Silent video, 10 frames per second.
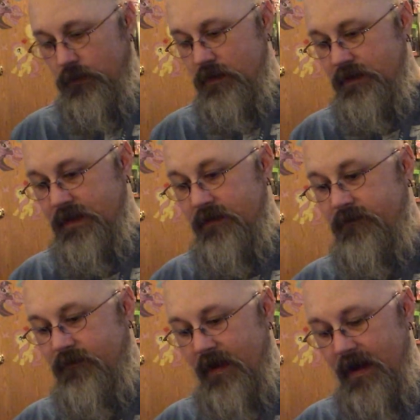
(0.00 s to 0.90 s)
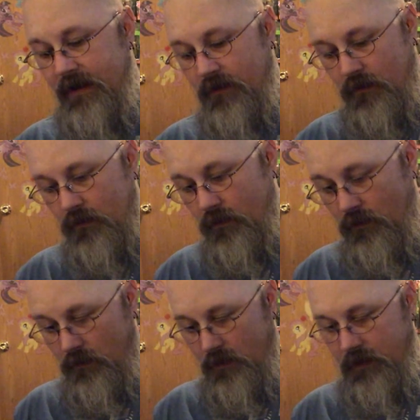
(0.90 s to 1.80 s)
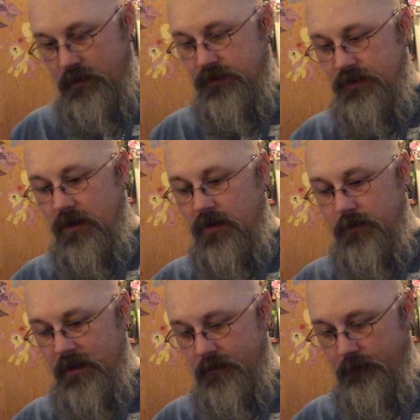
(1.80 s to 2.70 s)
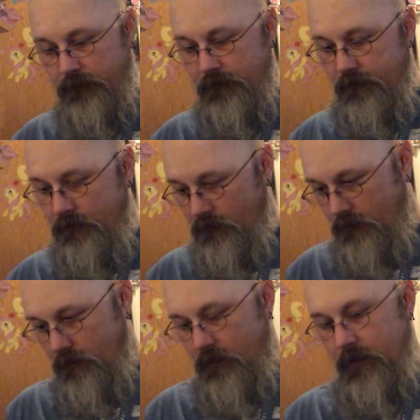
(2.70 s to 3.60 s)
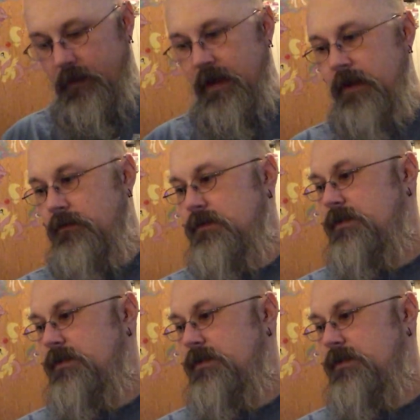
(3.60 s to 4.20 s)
was the final installment, that it was